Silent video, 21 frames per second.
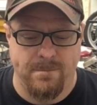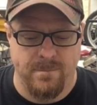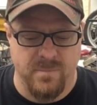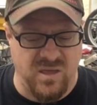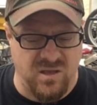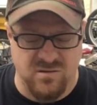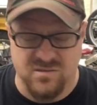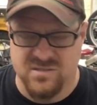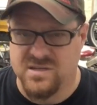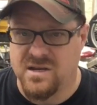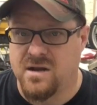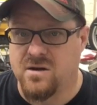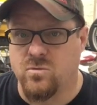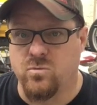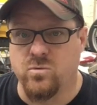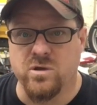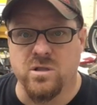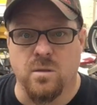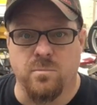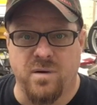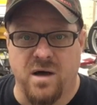It's not a
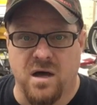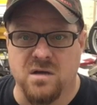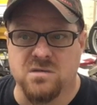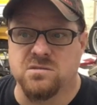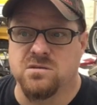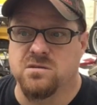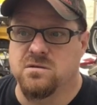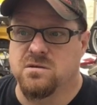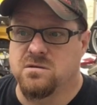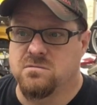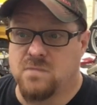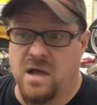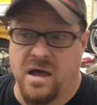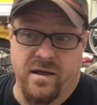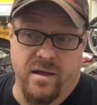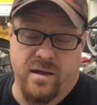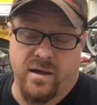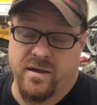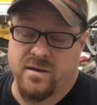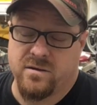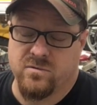real epoxy,
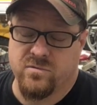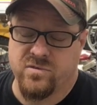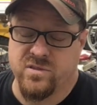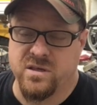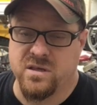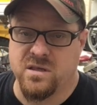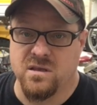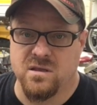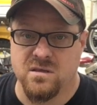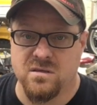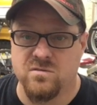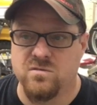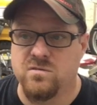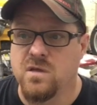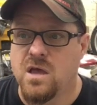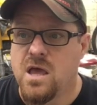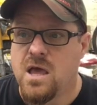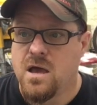I don't think it is.